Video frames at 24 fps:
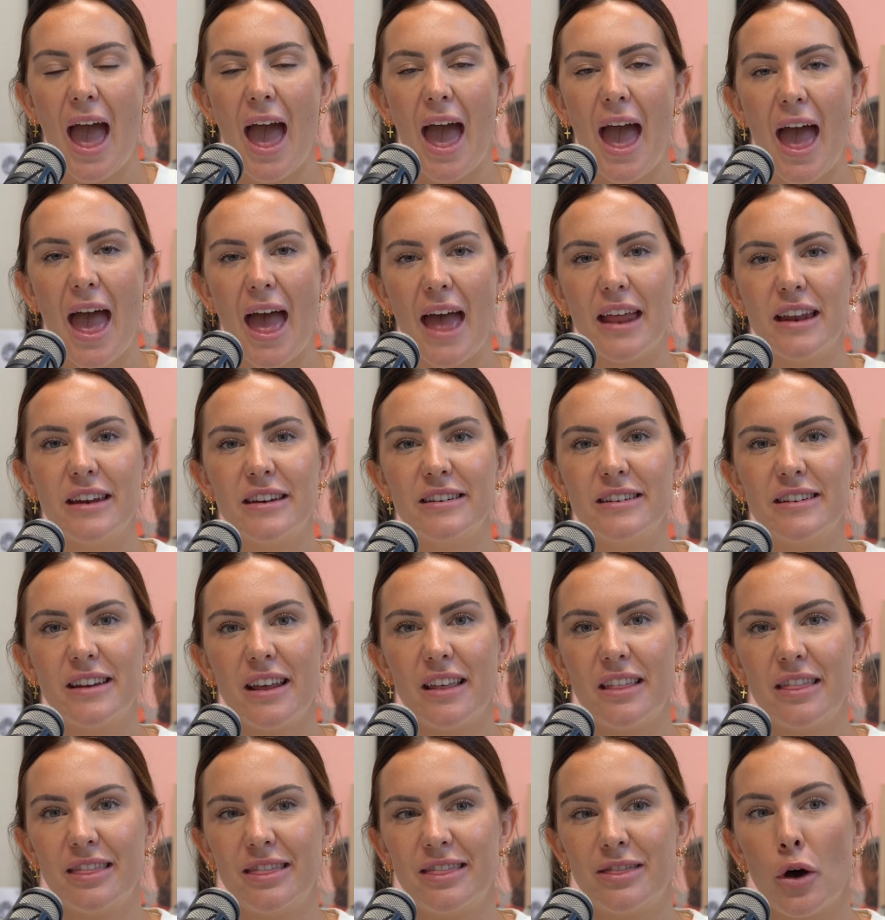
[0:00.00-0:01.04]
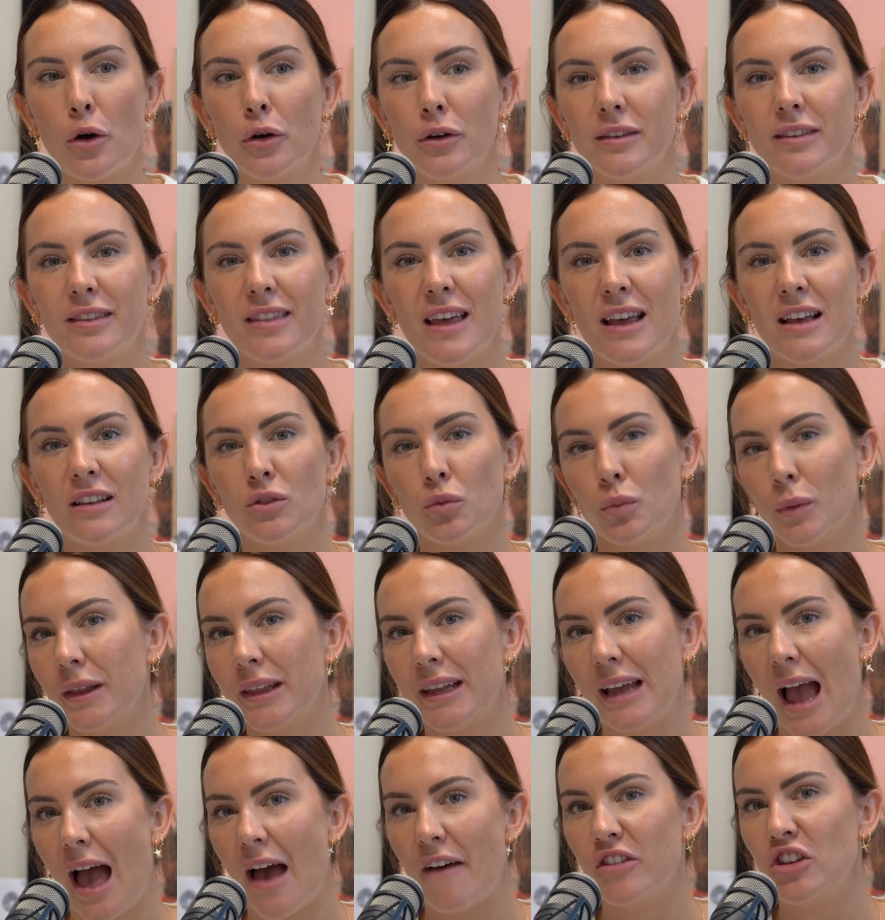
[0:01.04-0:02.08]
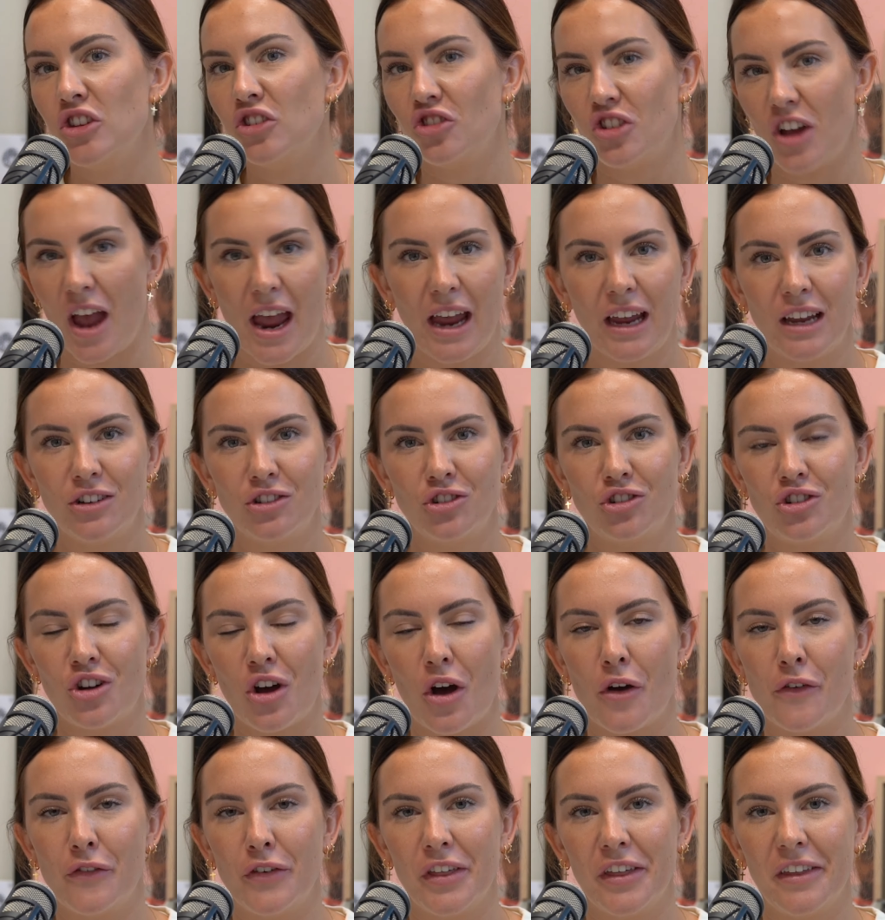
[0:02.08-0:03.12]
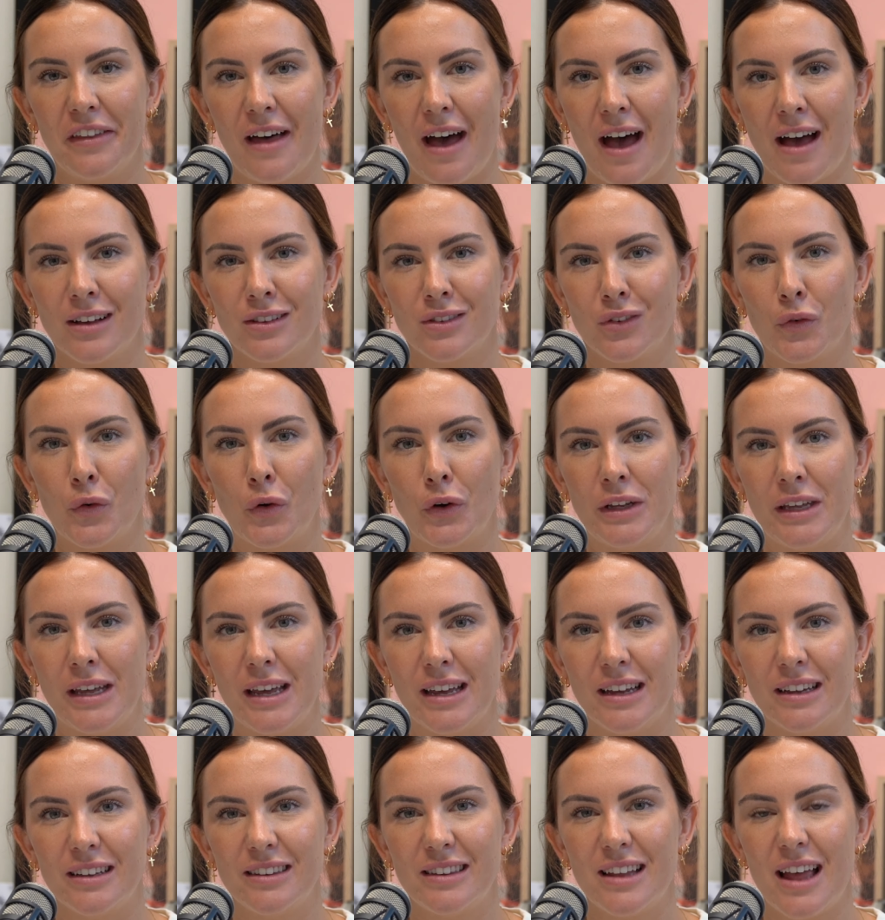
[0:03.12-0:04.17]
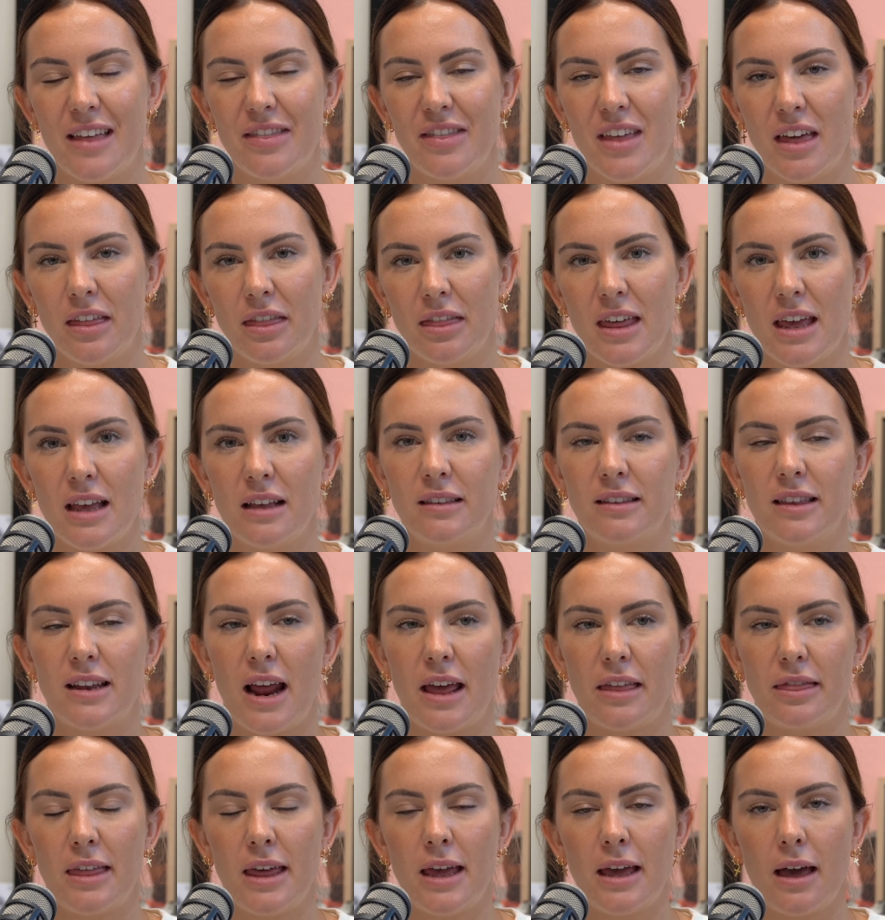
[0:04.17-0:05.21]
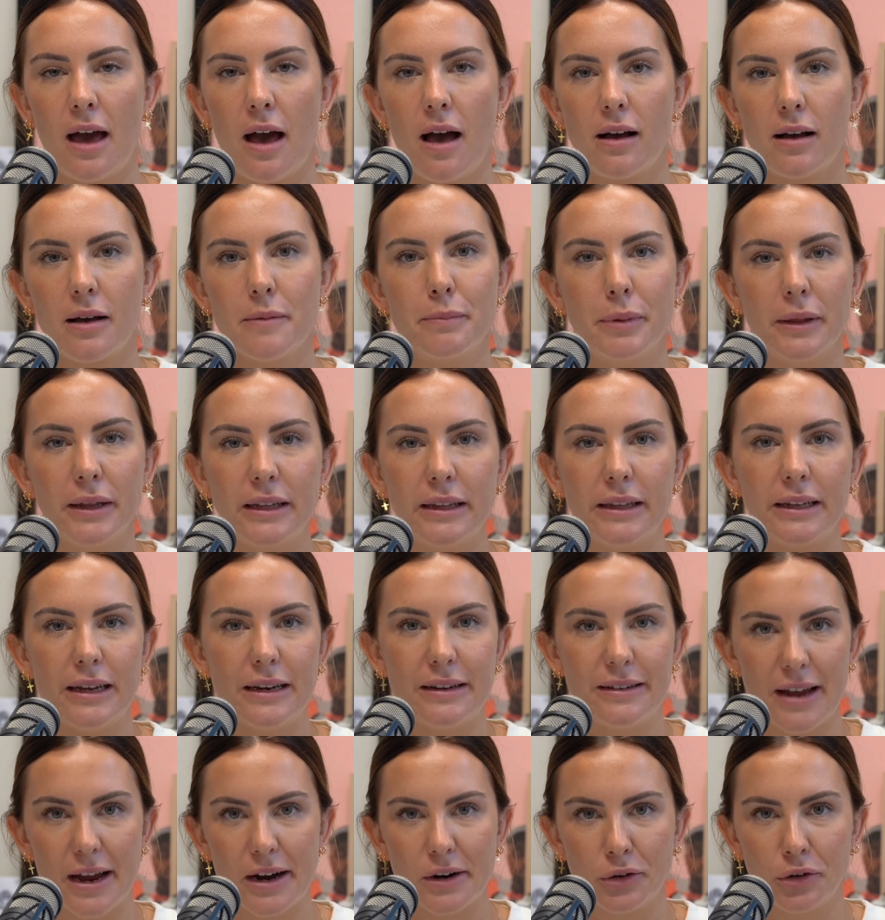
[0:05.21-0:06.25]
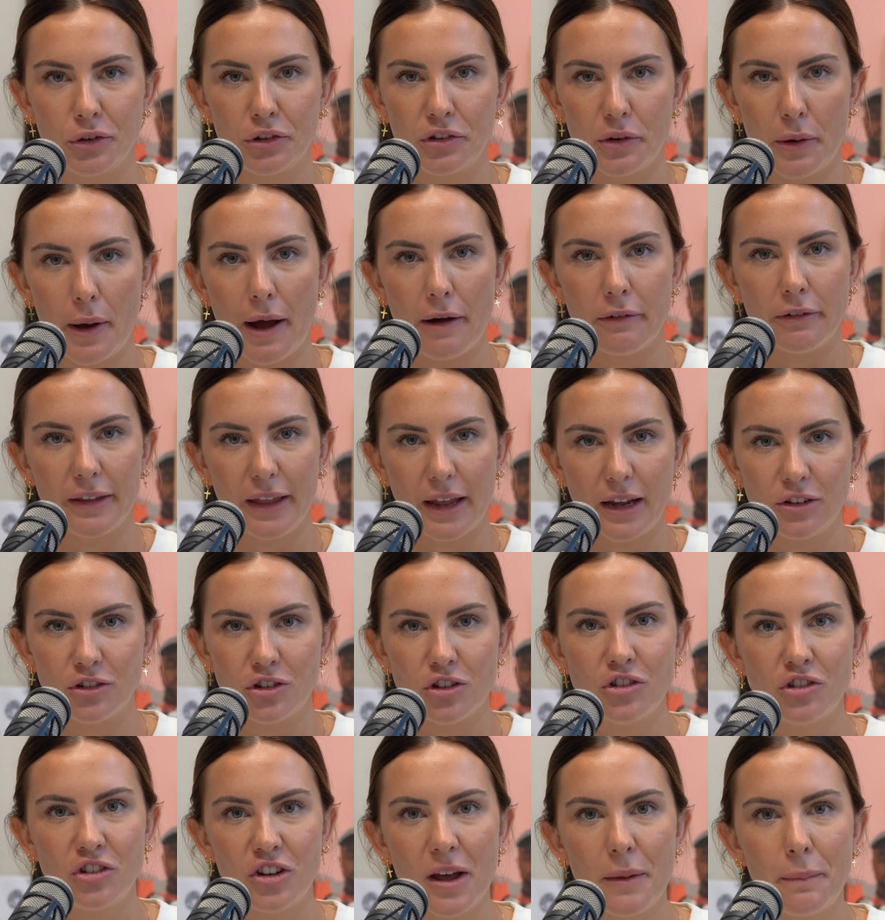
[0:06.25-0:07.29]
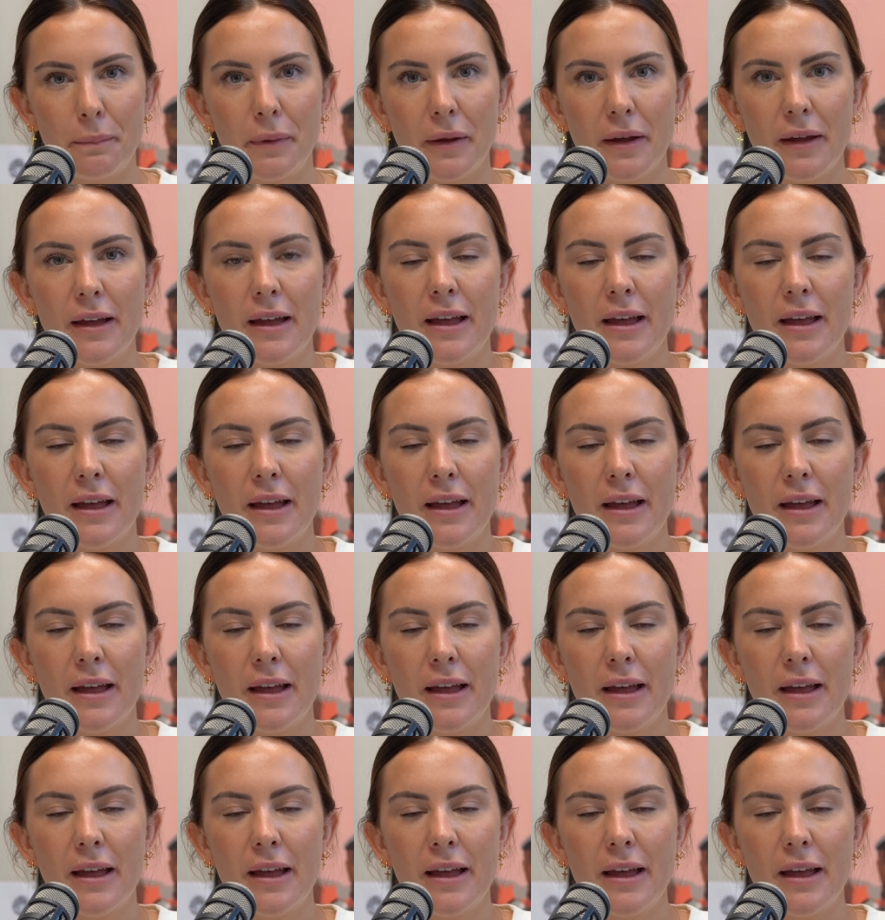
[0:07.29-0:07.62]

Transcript: And those things really haven't changed over the last 4 years, and they're things that I think are completely integral to our relationship.